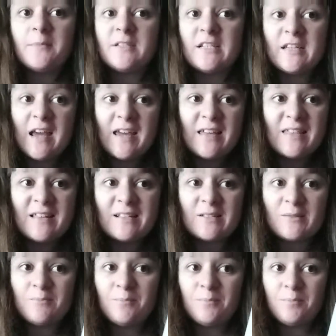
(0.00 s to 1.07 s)
Today
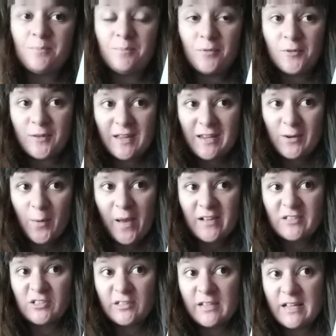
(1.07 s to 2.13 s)
this book in
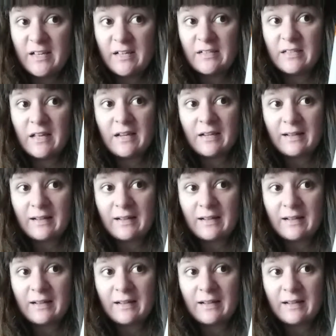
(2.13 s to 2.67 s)
question is